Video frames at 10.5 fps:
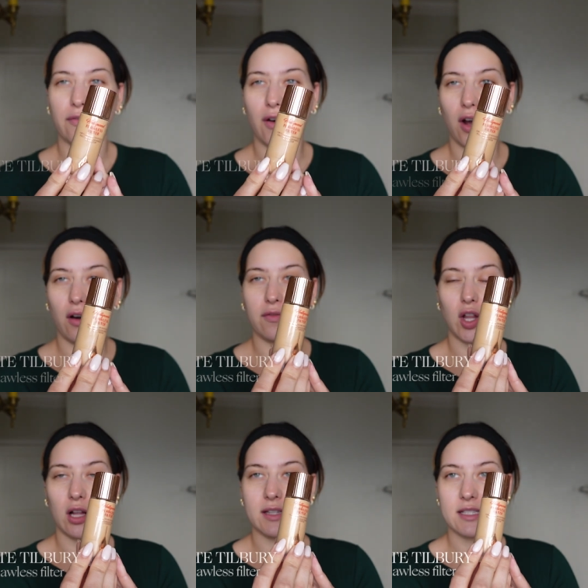
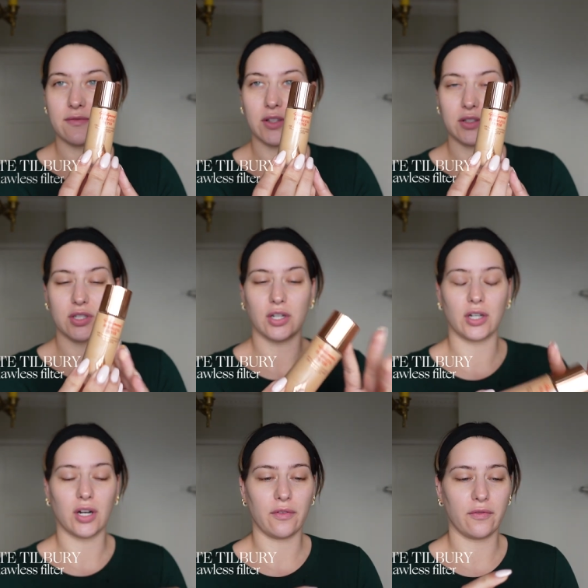Flawless
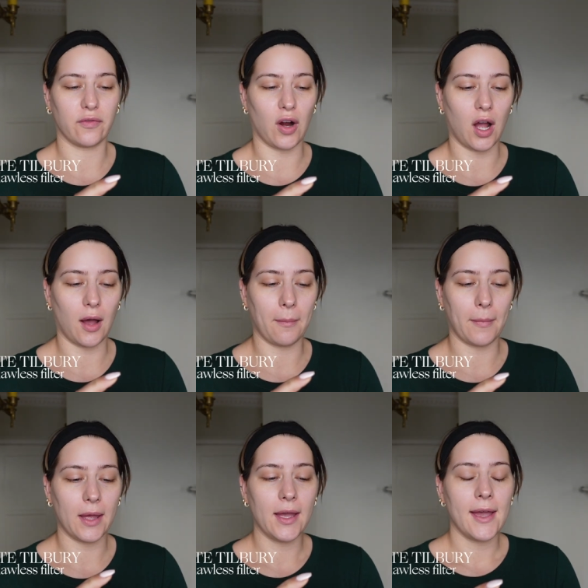Filter
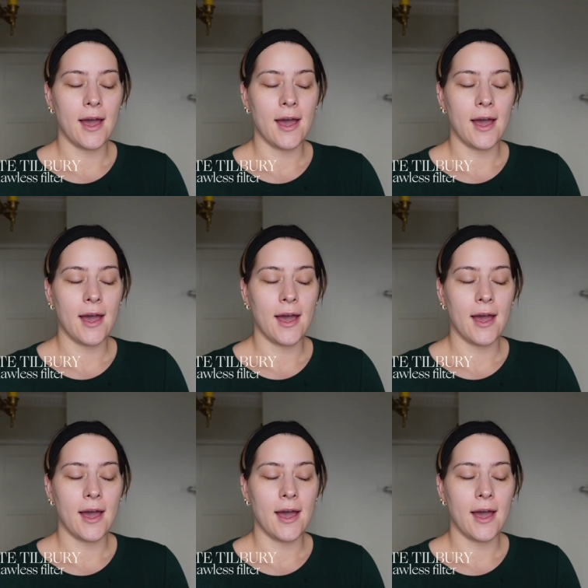from